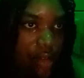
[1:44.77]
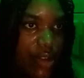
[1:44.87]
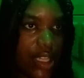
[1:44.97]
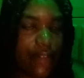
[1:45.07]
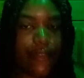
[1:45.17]

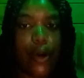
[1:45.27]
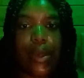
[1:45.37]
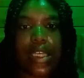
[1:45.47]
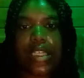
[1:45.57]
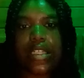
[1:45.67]
Really
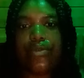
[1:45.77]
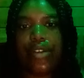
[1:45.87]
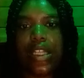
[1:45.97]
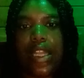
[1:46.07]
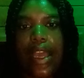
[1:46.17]
focus,
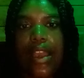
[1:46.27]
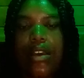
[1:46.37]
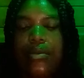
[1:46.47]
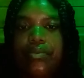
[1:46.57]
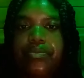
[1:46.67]
really like
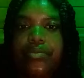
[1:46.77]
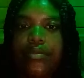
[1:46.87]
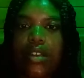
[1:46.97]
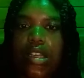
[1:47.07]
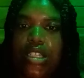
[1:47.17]

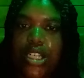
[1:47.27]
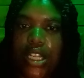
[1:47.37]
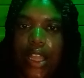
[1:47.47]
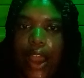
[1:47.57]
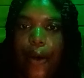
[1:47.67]

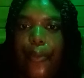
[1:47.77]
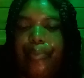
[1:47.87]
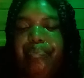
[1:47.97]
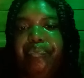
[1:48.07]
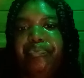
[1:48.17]
chill out.
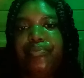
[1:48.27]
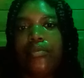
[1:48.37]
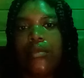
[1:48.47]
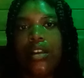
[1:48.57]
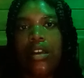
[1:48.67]

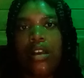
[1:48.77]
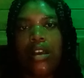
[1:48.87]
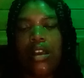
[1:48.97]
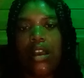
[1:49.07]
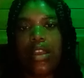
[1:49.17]

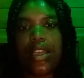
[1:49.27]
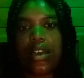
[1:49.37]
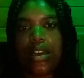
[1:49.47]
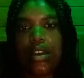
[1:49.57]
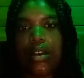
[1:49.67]

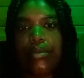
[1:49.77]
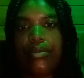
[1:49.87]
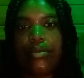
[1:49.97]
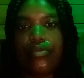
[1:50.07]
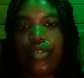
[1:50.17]
Yeah,
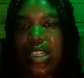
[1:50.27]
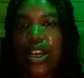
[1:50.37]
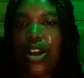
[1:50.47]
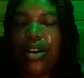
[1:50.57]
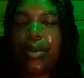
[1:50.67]
I'm really
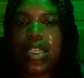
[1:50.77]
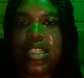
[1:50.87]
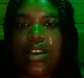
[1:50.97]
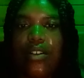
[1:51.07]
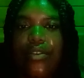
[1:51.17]
hard on
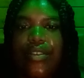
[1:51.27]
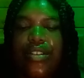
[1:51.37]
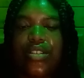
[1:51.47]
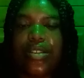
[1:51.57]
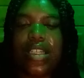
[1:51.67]
myself,
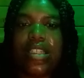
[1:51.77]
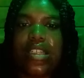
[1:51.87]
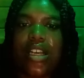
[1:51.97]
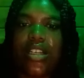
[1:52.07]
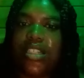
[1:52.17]
so that's
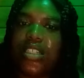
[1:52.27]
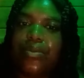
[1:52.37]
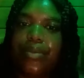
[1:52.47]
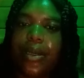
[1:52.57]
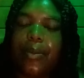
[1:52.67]
not good,
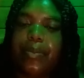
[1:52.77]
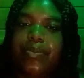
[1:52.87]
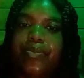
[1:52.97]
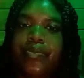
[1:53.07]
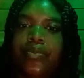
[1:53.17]
but
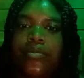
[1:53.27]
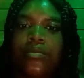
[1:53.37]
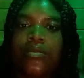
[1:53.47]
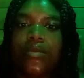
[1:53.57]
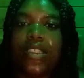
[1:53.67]

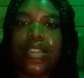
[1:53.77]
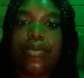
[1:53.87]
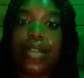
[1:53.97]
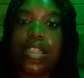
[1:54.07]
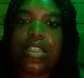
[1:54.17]
it's a
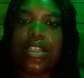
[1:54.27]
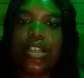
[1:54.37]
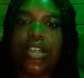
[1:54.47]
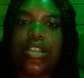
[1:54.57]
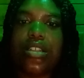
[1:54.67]
blessing and a
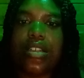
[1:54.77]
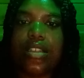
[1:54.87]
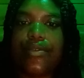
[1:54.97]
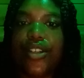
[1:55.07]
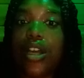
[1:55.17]
curse
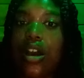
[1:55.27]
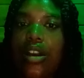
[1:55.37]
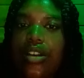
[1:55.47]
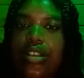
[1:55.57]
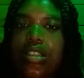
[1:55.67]
because if you're not
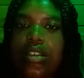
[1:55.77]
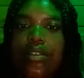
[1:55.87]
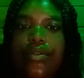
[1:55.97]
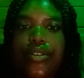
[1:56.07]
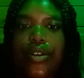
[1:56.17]
hard on
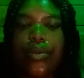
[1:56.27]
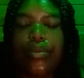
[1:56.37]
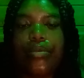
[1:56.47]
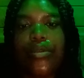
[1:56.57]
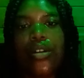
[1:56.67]
yourself, you don't
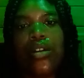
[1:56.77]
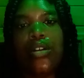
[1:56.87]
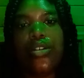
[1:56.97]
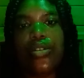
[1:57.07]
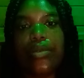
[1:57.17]

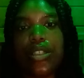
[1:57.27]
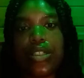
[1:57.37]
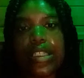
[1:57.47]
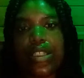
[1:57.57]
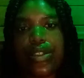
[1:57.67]
do what
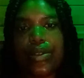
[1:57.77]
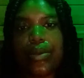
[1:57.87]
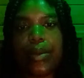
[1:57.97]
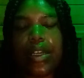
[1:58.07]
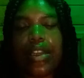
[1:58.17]
you need to
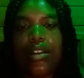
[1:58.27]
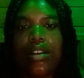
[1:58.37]
do, but